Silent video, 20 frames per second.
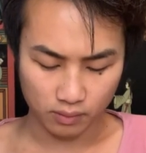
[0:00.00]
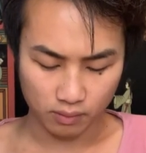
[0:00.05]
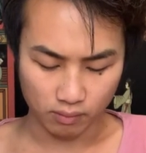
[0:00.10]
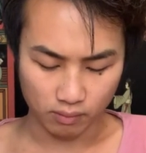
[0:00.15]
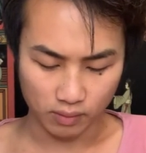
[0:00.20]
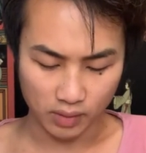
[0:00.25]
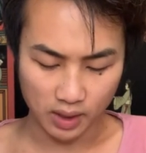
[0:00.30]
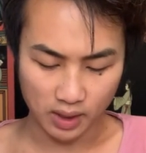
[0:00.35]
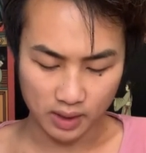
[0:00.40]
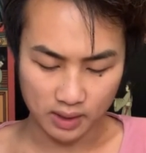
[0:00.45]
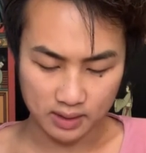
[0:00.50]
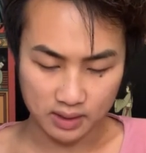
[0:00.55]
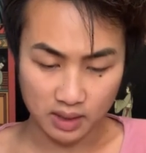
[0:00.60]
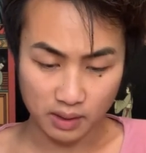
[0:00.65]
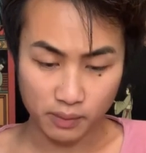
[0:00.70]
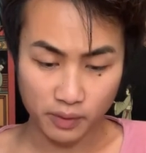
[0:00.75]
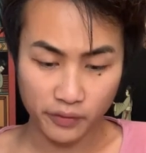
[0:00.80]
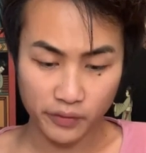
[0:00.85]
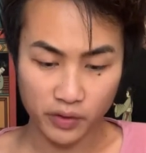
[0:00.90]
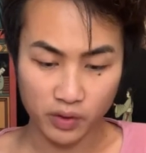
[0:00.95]
Meaning
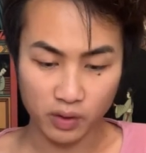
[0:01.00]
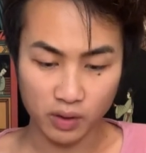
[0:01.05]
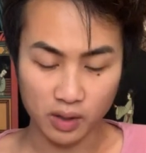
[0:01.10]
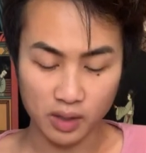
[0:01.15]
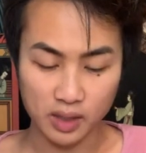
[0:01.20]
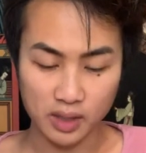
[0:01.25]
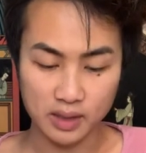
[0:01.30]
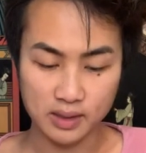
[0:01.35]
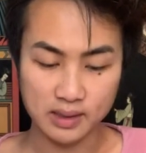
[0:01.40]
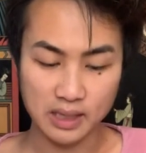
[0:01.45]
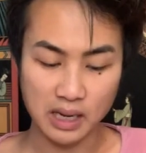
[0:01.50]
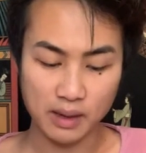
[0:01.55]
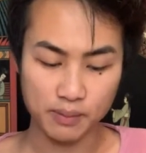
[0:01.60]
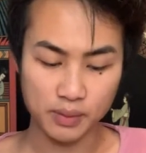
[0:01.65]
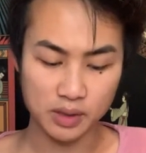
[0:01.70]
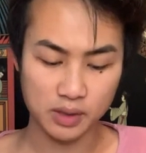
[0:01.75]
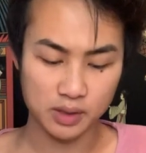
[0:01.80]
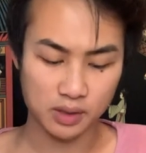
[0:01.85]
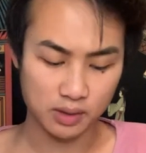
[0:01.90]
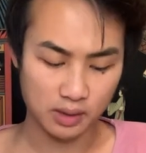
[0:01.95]
some of you are going to tap
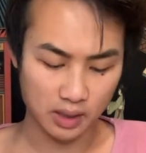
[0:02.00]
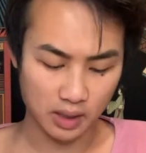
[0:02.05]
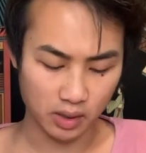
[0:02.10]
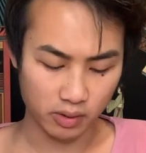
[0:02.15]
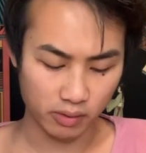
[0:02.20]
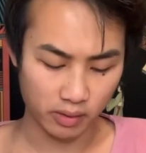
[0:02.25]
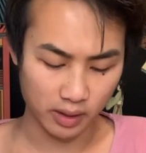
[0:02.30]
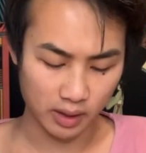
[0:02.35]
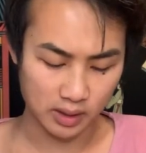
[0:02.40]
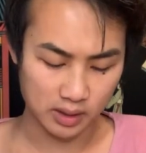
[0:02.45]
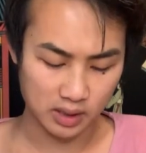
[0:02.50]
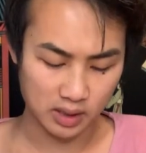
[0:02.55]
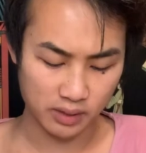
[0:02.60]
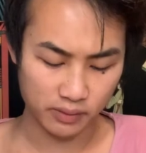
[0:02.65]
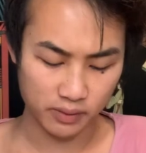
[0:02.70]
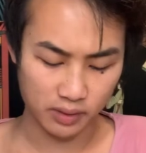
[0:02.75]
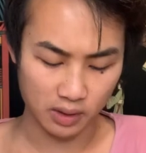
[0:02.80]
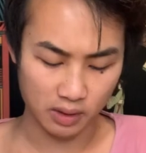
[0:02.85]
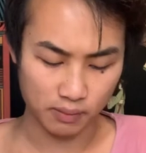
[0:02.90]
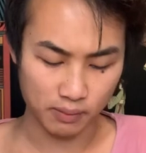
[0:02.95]
into that
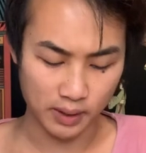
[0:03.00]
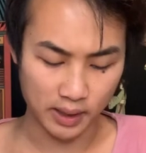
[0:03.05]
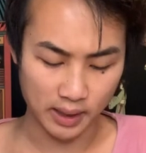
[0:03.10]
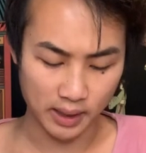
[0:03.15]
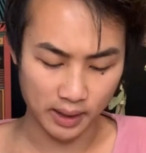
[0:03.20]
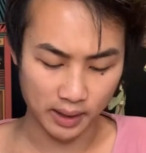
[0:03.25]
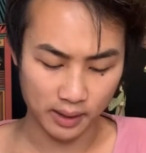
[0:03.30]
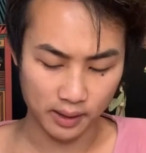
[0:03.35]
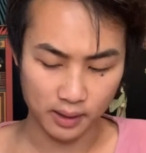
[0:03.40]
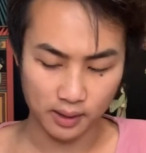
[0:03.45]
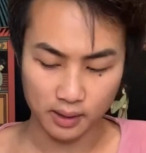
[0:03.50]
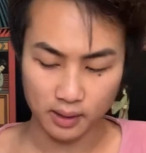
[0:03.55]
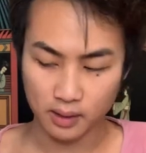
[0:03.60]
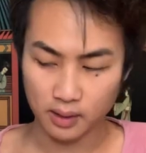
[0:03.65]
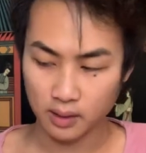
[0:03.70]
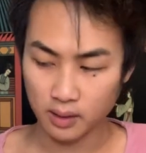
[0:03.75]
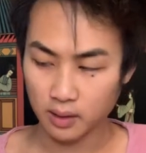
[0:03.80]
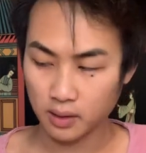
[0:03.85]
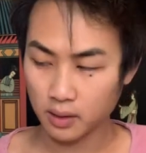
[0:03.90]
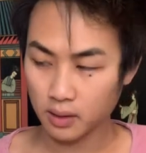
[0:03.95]
creativity by
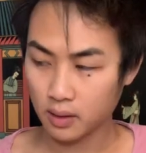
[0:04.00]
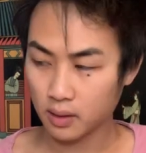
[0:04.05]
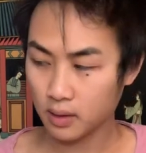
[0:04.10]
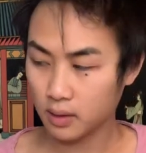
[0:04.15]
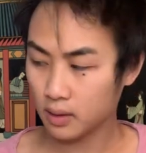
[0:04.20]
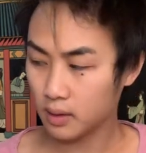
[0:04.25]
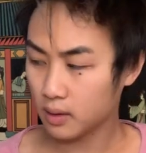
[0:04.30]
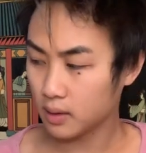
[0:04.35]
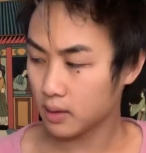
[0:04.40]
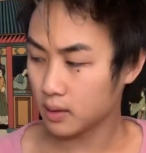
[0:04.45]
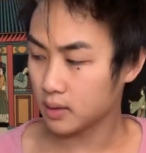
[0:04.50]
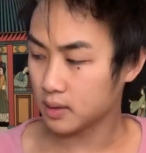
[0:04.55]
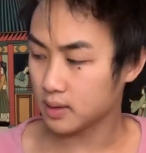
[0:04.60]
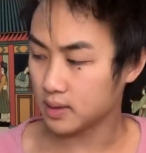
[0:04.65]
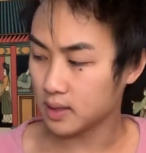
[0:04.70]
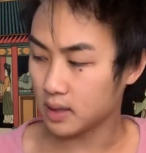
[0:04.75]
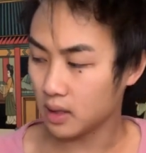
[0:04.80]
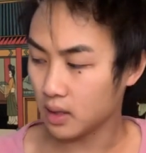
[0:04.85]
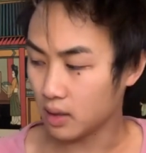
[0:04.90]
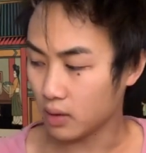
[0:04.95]

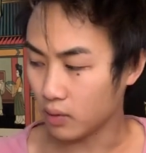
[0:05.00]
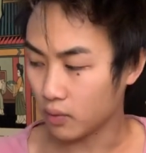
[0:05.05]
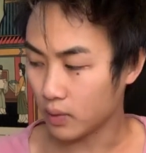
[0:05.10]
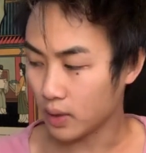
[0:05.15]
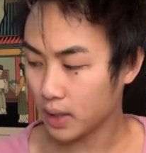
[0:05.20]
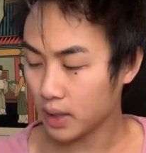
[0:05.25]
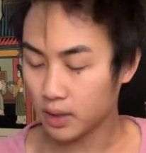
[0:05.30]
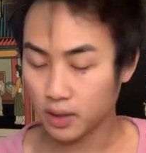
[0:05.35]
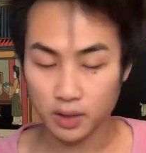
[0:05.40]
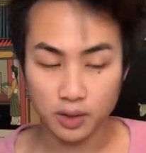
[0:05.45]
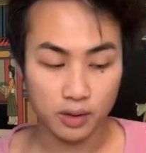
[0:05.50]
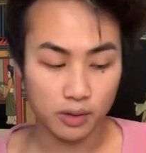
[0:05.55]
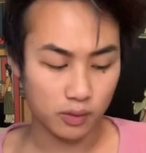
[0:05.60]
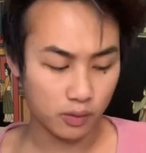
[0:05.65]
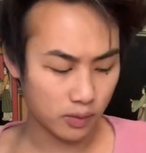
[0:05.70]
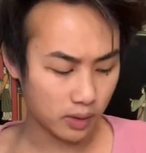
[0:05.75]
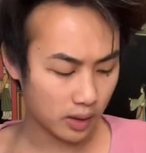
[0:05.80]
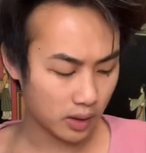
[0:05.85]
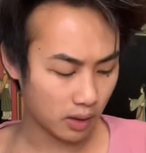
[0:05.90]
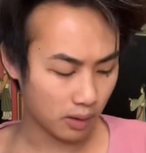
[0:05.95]
seeing where
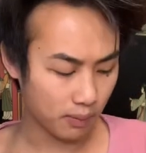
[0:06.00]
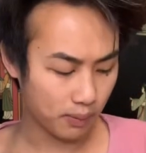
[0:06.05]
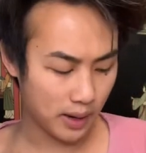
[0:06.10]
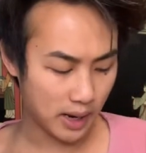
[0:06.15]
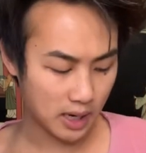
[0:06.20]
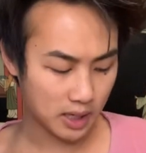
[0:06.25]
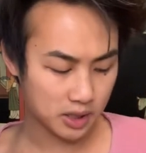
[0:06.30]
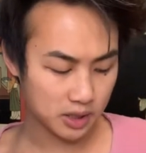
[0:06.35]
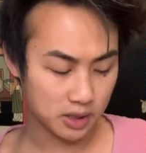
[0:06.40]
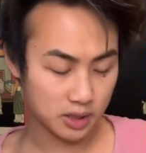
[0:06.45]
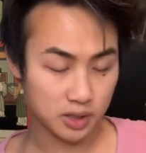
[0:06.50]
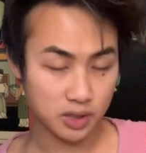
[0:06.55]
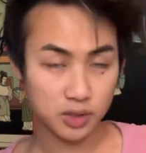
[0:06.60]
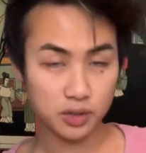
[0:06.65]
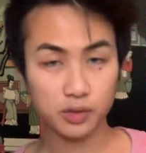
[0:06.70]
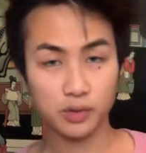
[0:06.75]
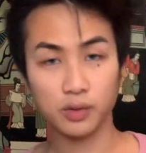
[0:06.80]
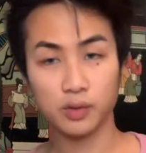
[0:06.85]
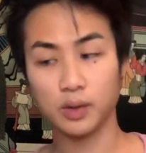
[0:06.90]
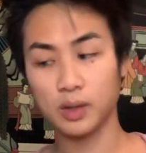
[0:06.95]
your passions
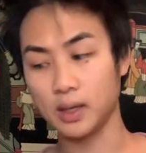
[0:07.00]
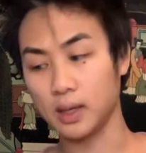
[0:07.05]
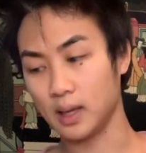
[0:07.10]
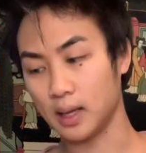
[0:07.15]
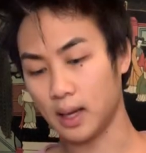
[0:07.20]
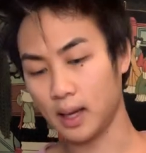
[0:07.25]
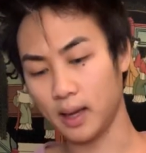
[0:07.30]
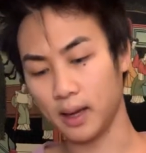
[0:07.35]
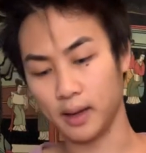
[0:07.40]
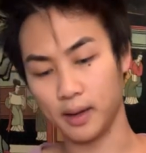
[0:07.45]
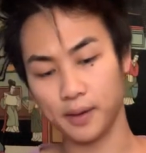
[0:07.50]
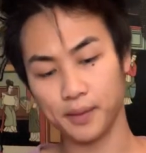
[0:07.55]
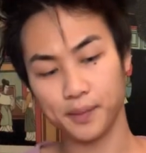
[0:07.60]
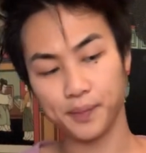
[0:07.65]
truly lie.